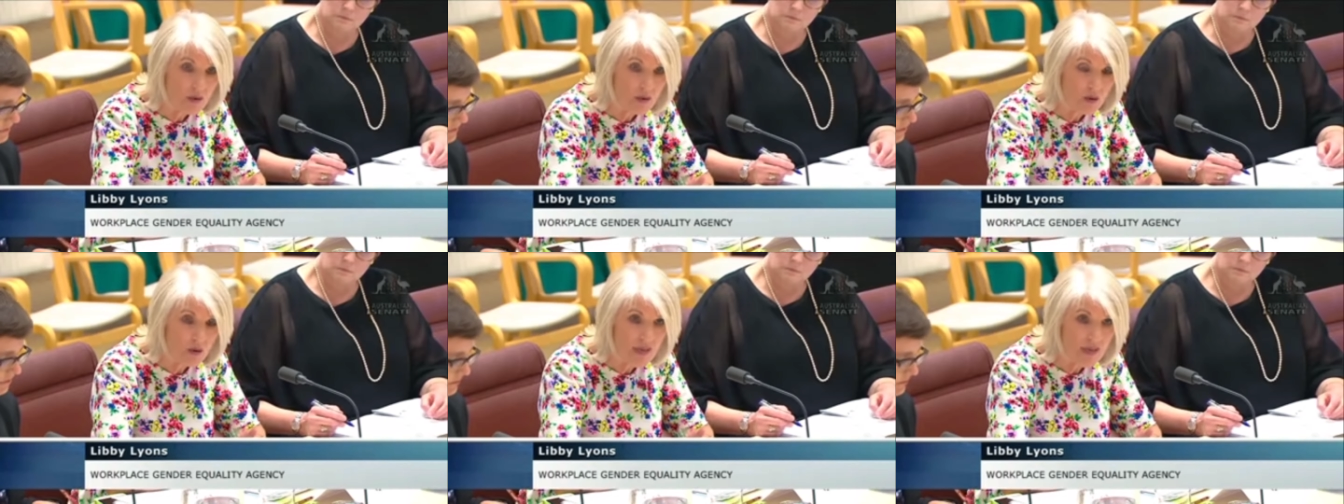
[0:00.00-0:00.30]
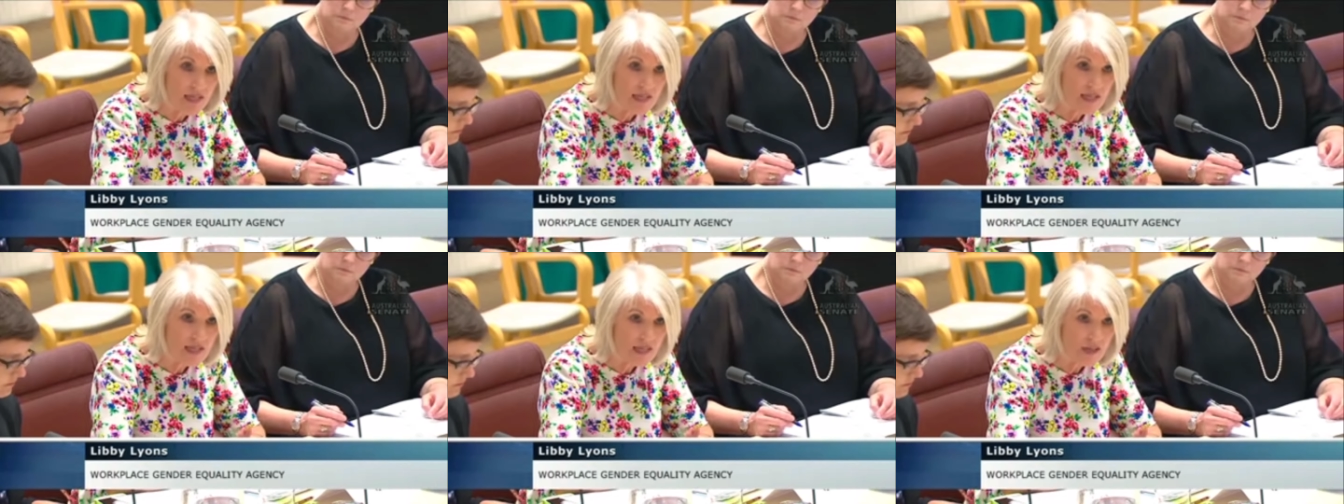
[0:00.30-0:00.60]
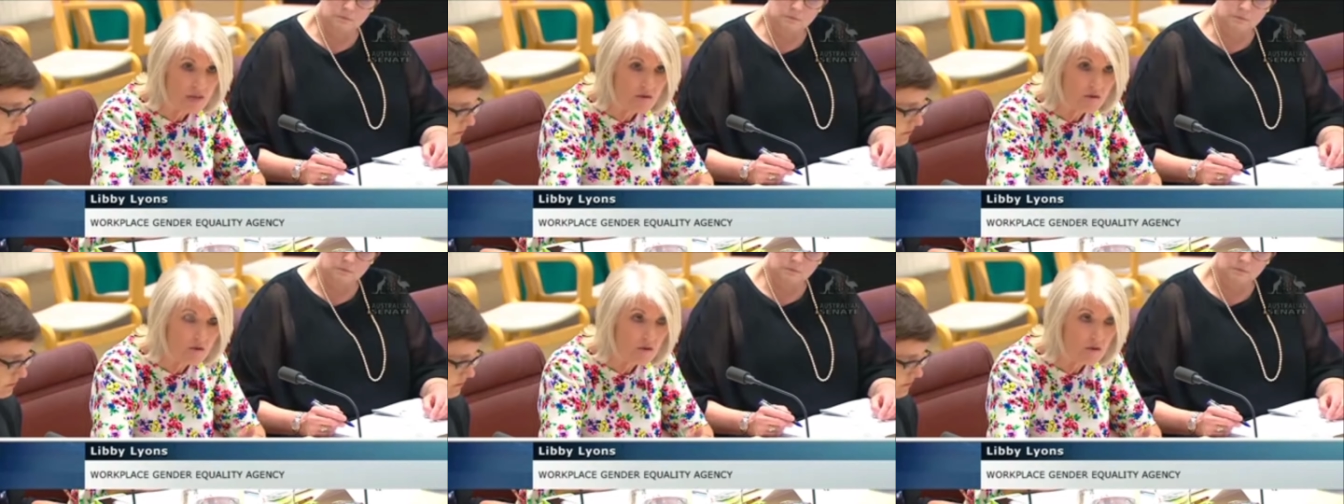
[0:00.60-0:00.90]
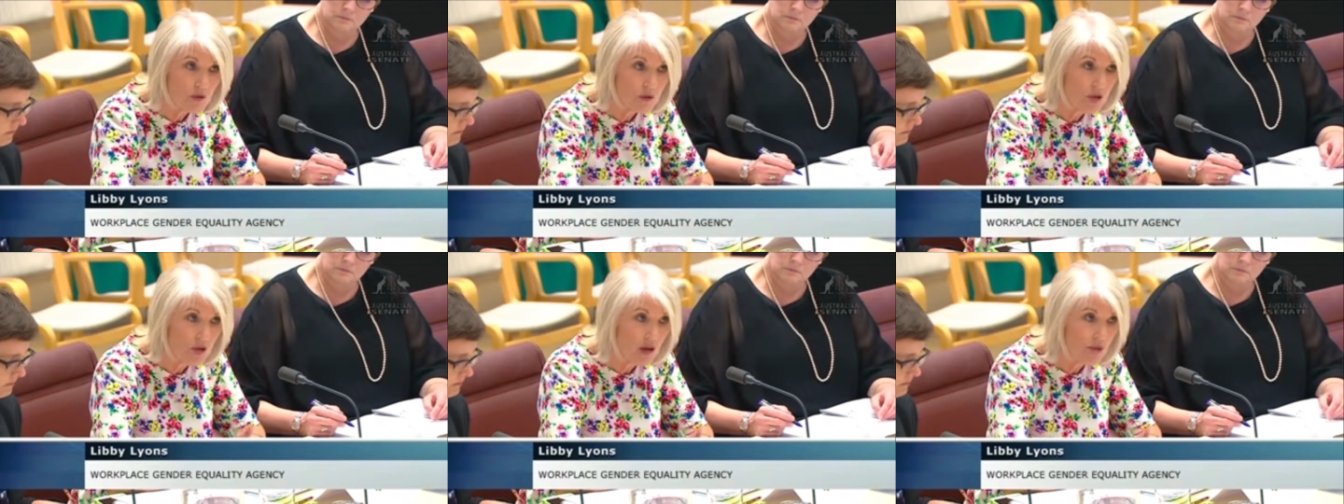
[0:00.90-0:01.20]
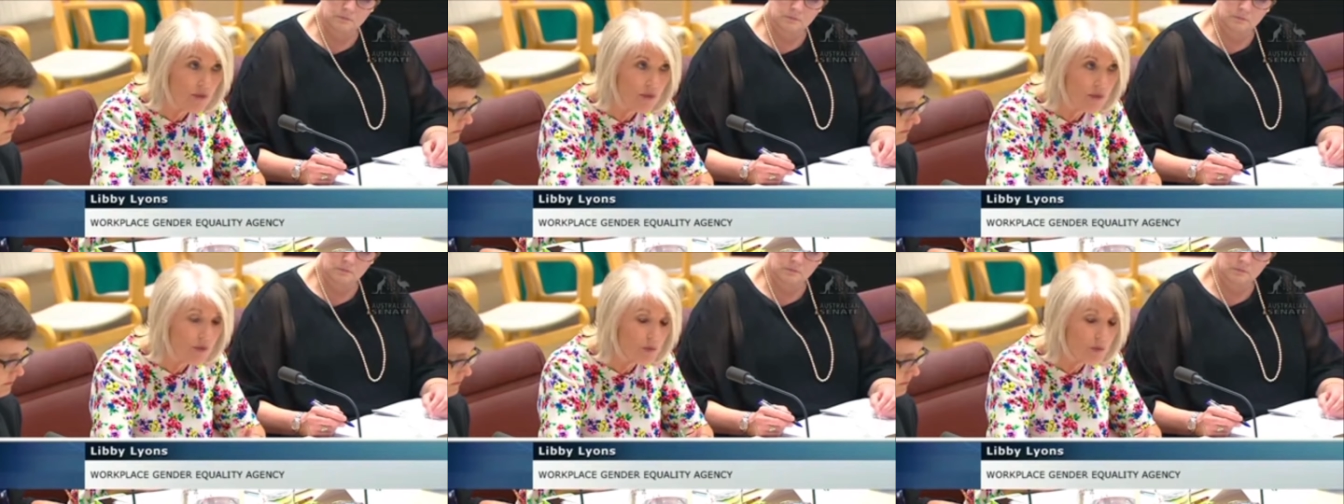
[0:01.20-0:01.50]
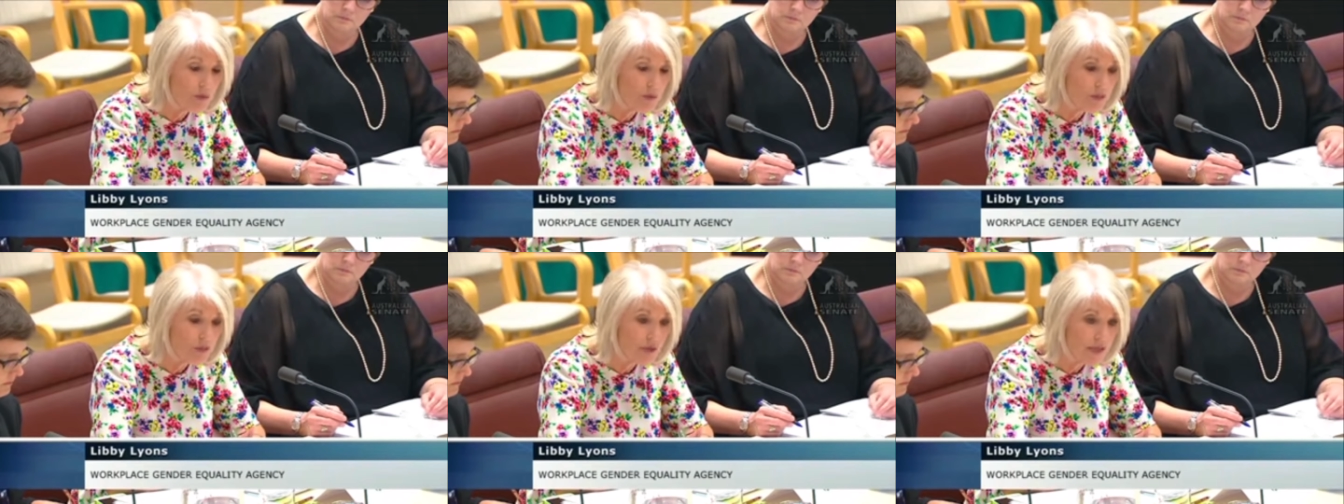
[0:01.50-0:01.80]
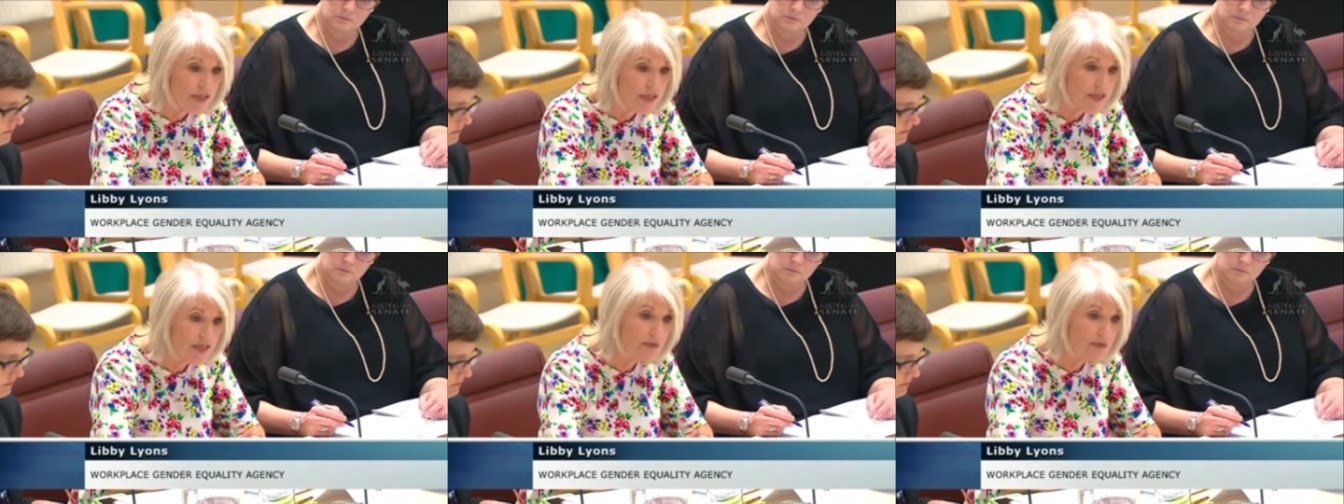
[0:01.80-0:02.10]
employees and full-time
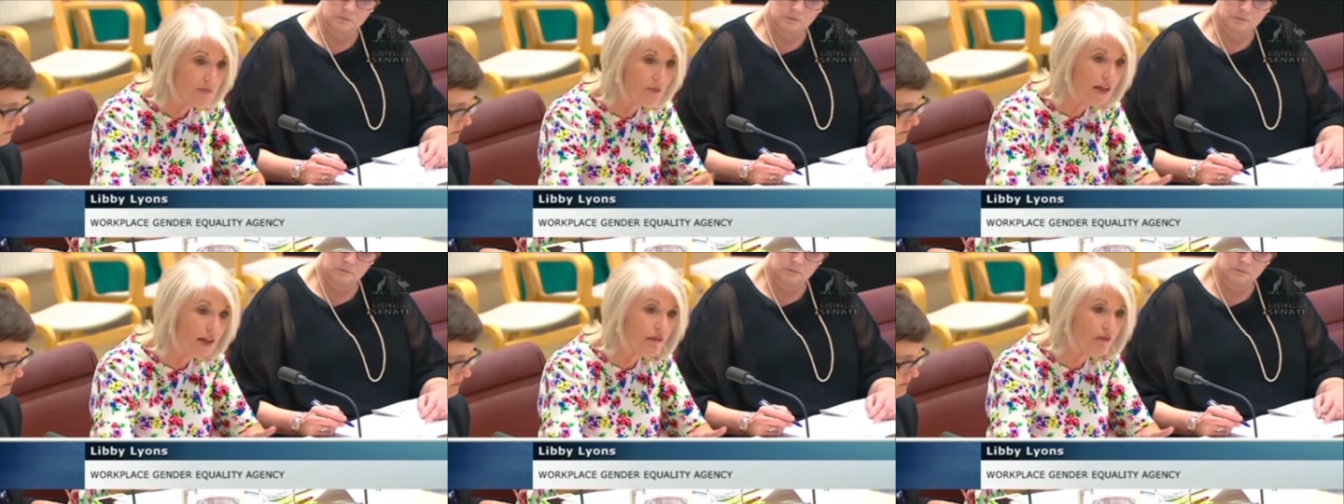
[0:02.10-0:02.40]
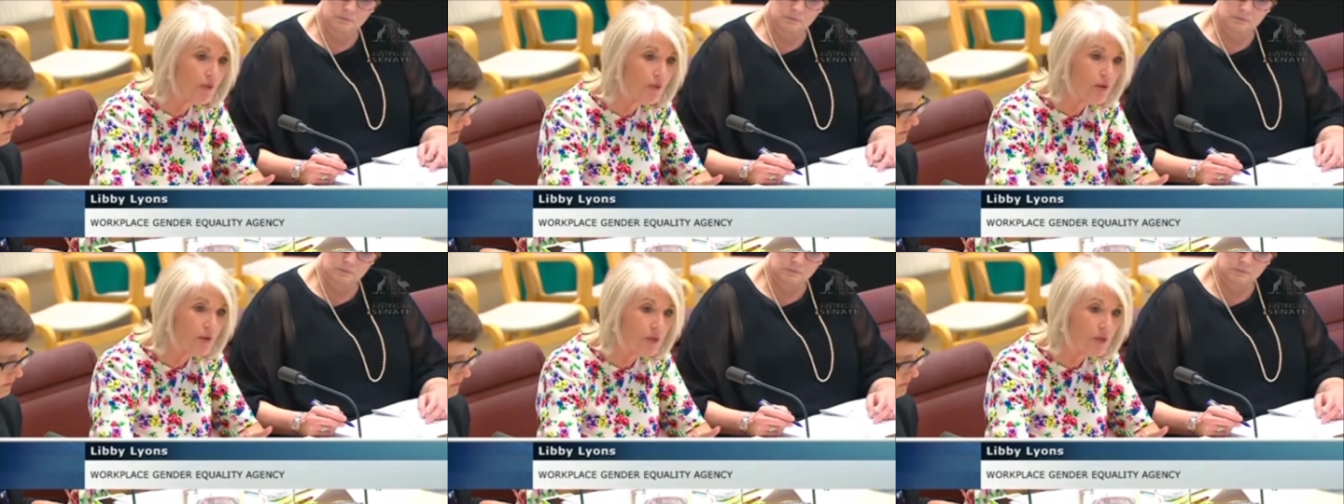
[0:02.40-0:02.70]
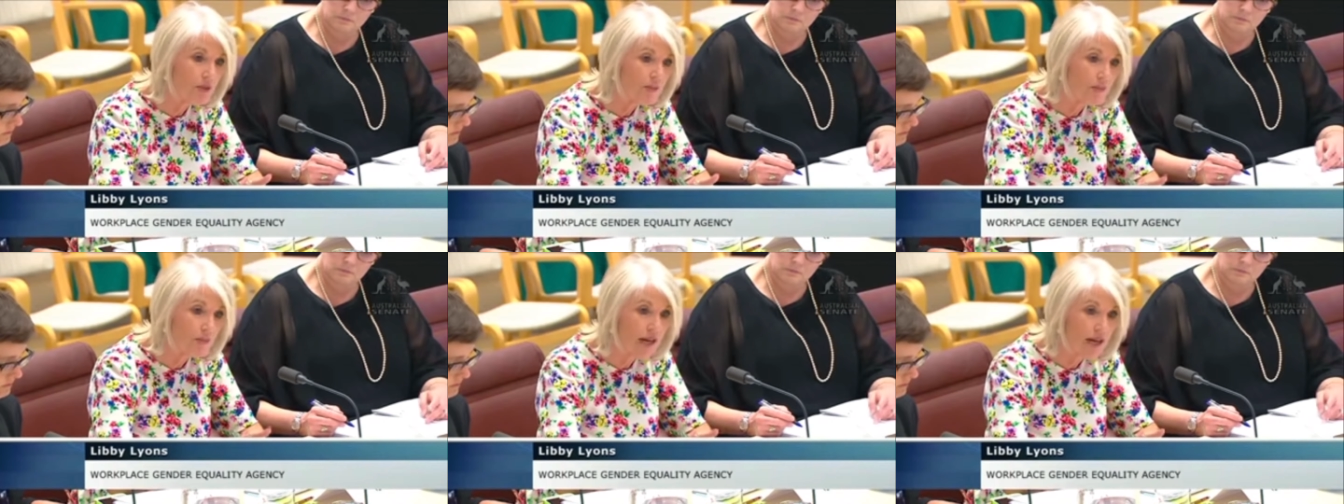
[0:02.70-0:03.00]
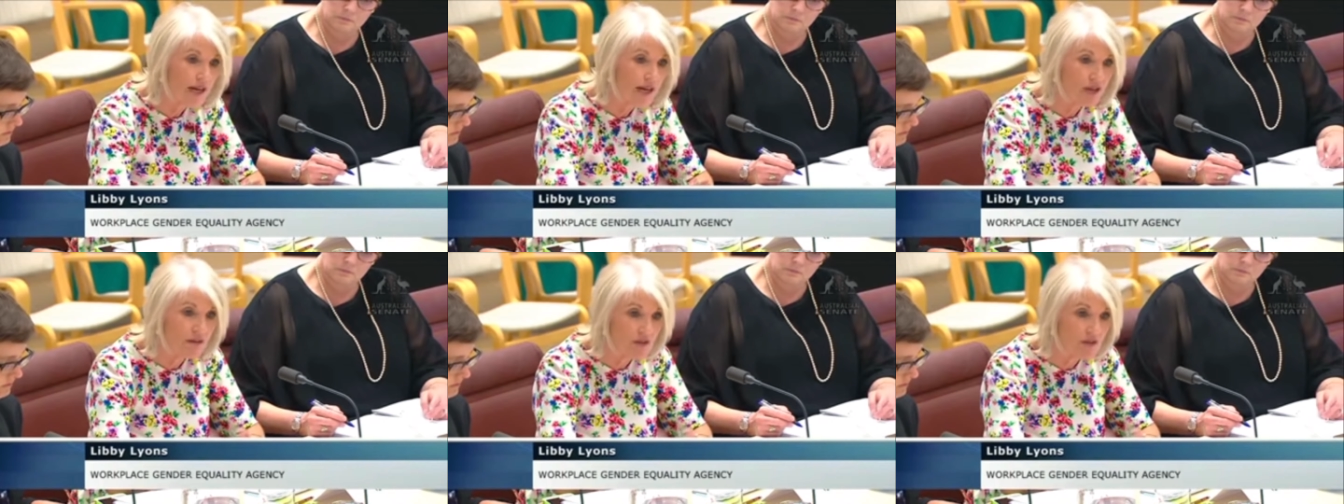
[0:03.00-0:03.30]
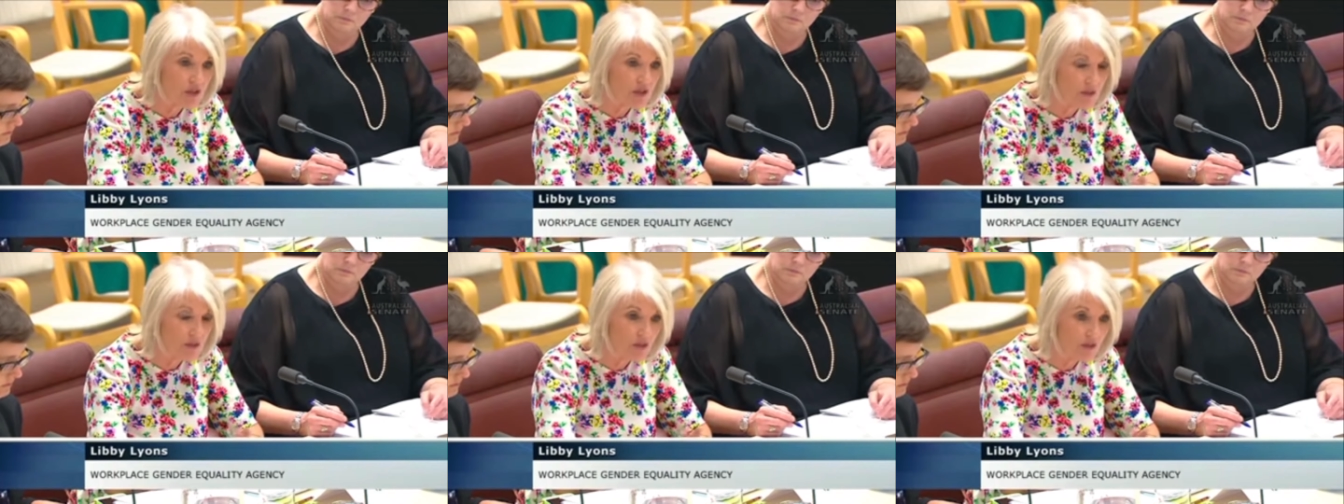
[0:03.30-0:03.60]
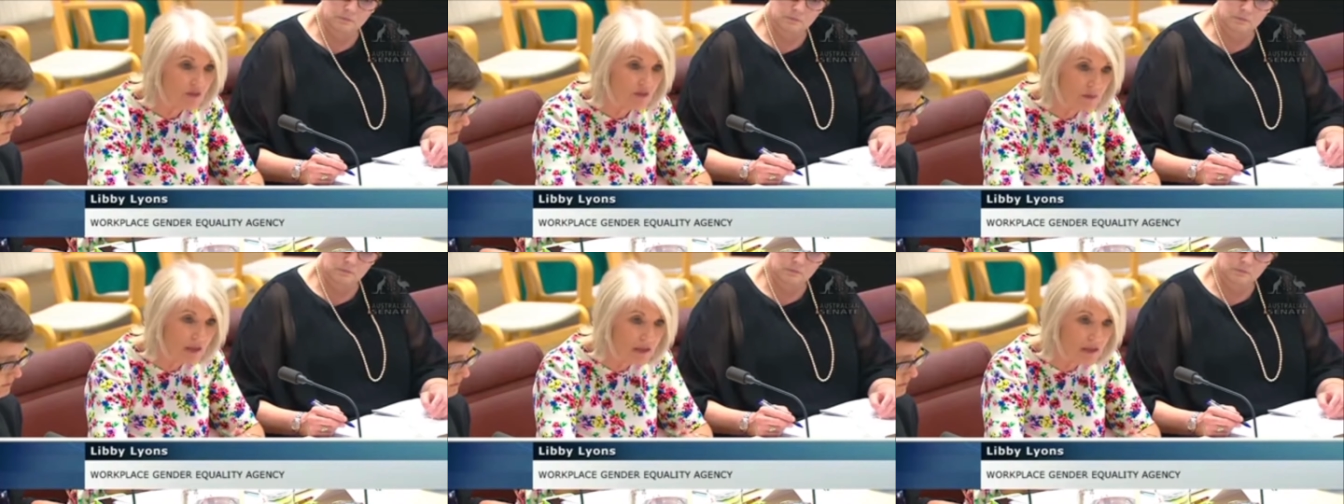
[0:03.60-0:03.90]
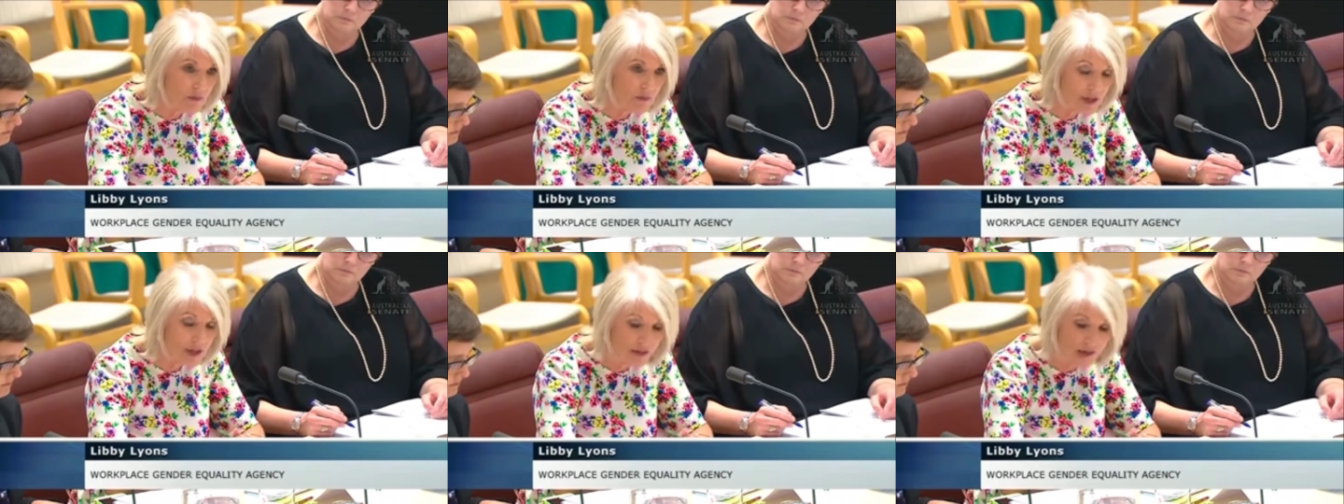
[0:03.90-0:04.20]
employees that may have worked part of a 12-month